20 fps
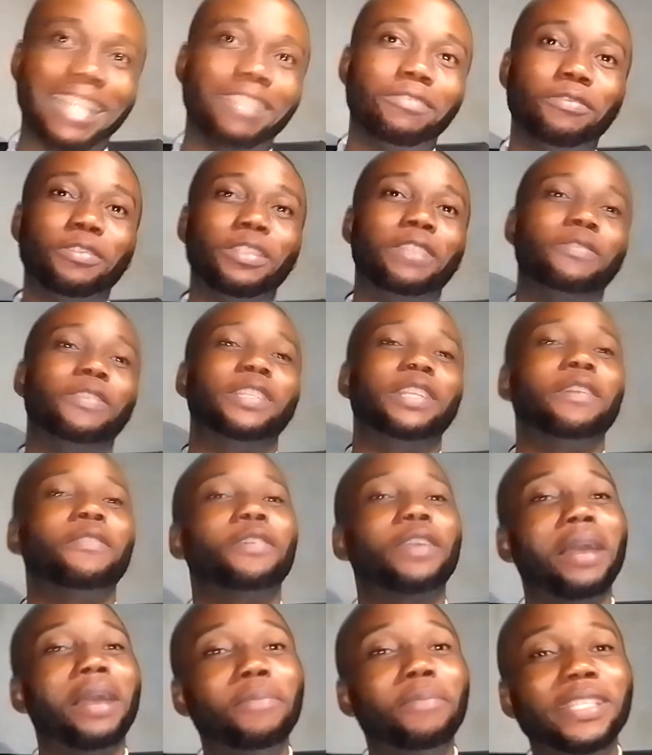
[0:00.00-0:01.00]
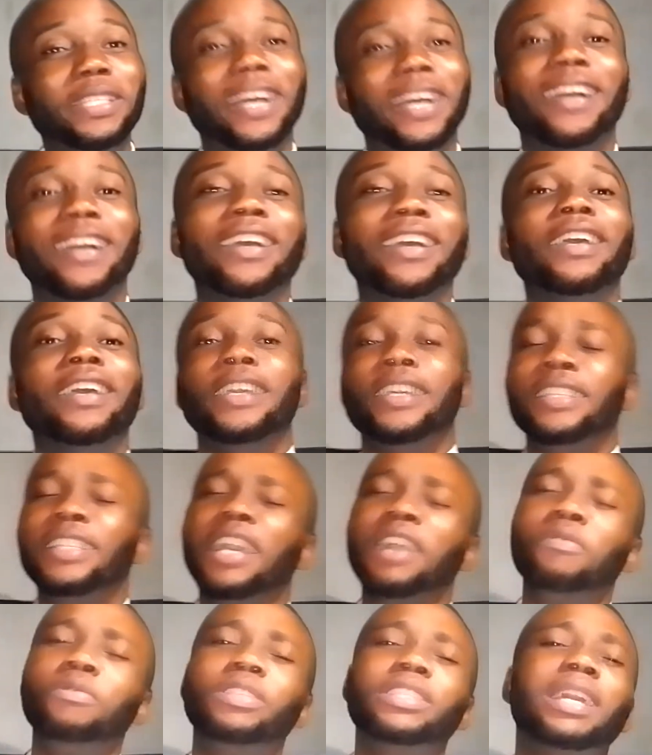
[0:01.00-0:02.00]
That's the general computer.
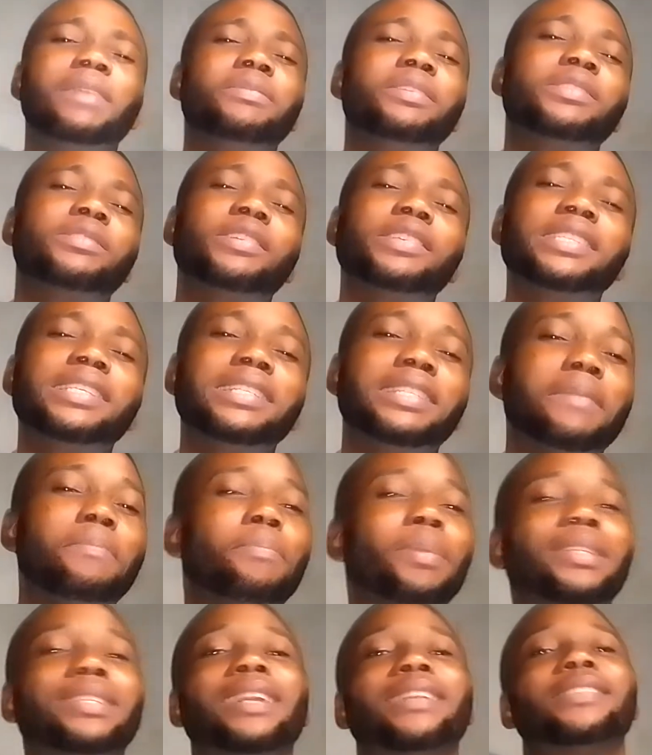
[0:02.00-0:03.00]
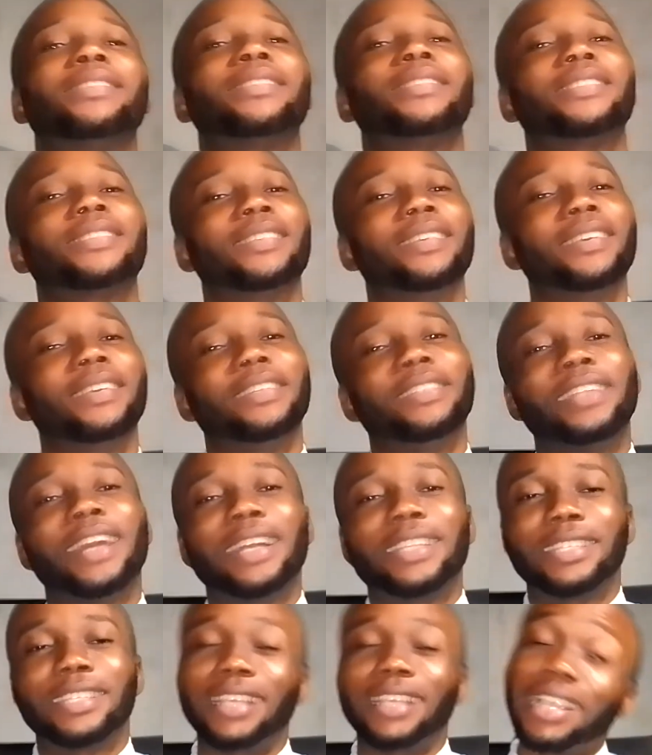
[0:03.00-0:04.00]
Then we shall be discussing the importance
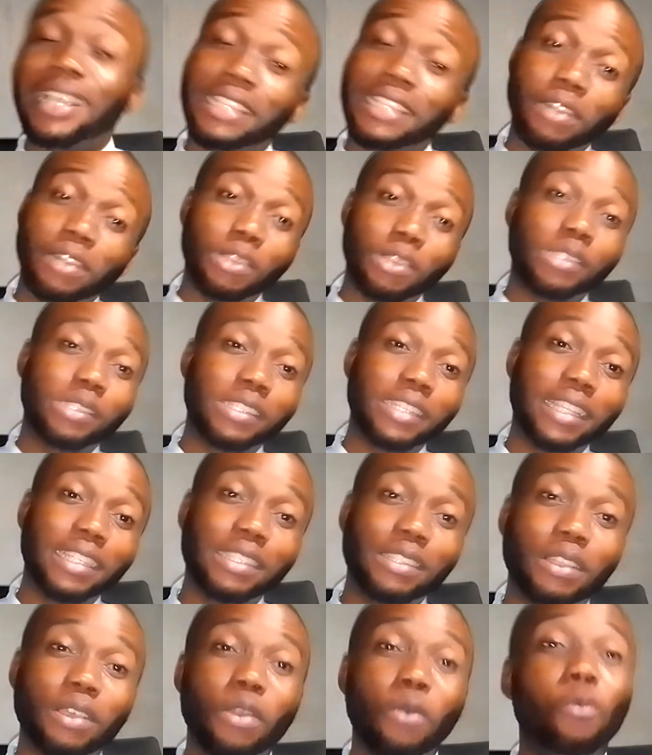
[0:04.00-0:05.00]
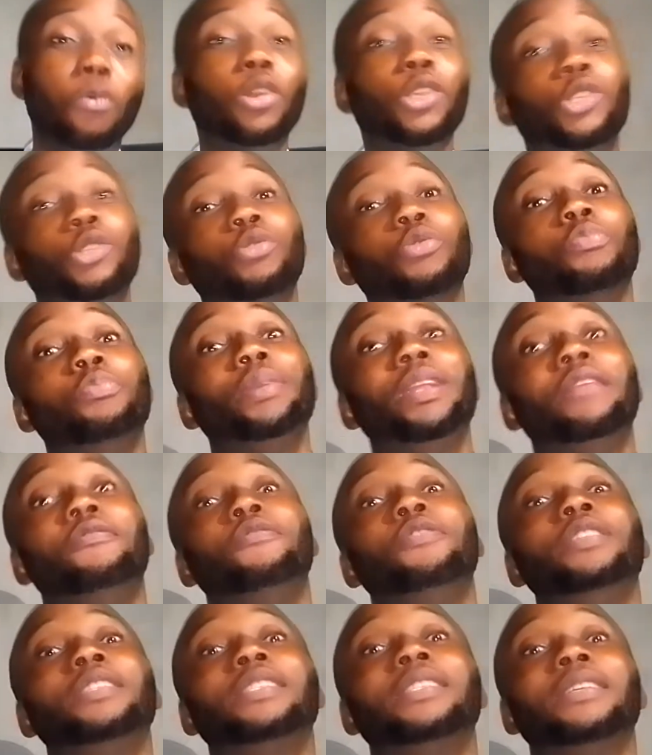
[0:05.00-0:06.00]
that as a law student, one should
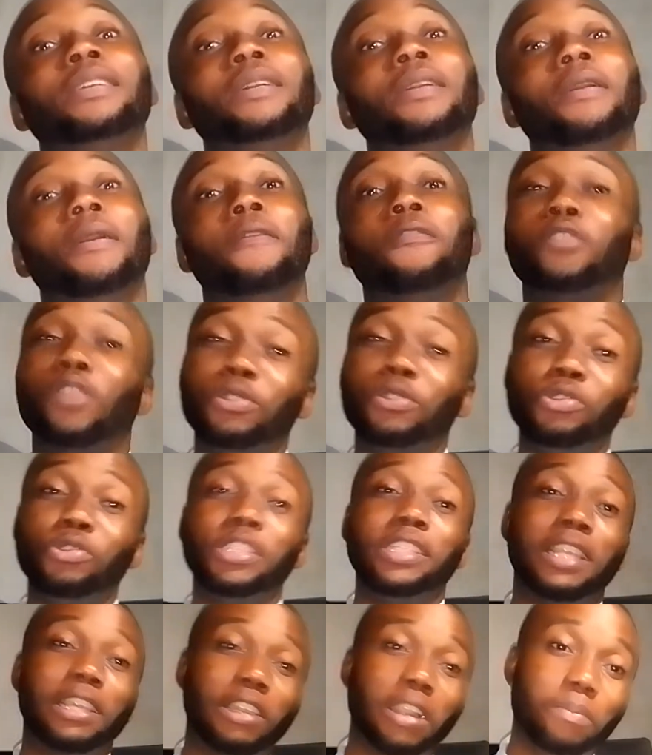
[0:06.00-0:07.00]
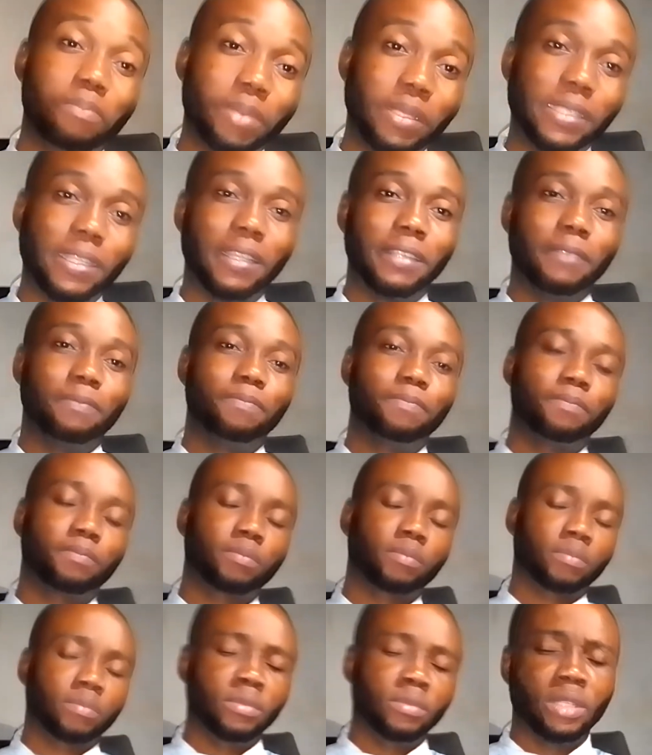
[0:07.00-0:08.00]
benefit from using a computer.
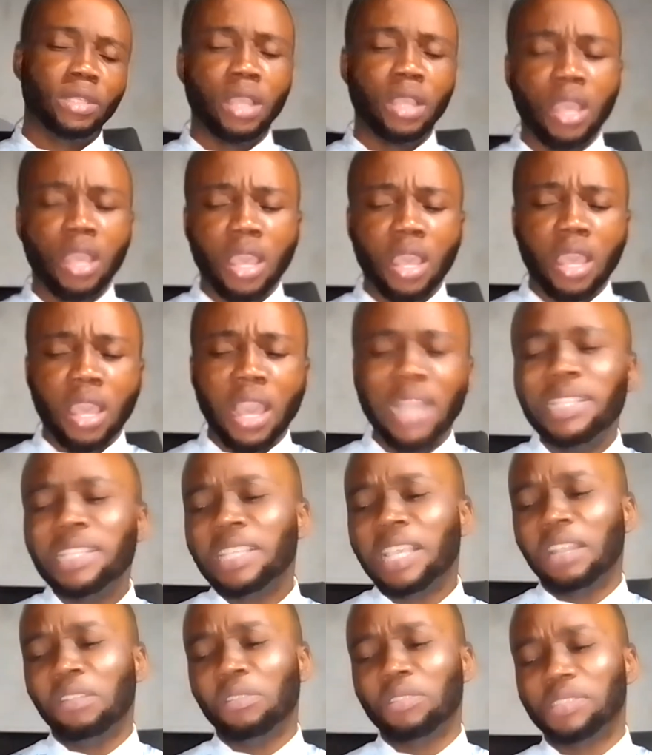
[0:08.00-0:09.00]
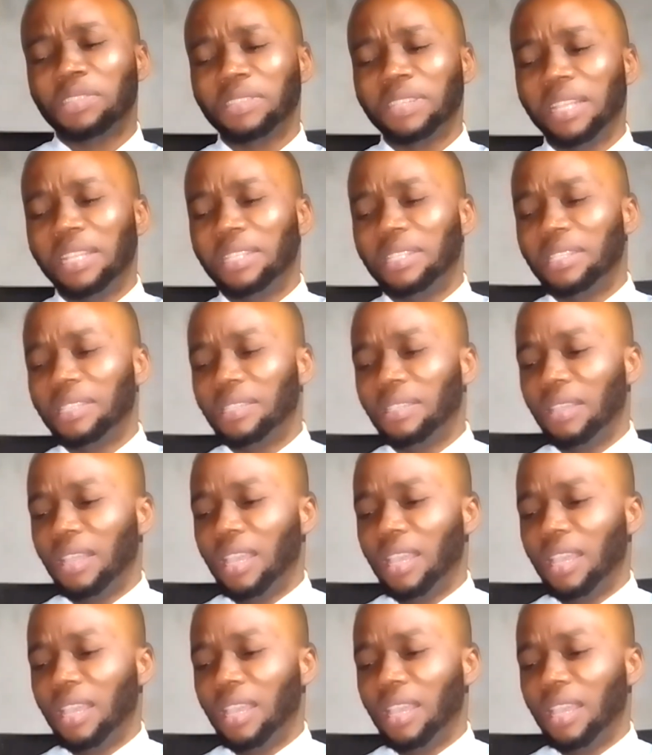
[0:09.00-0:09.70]
I think a law student,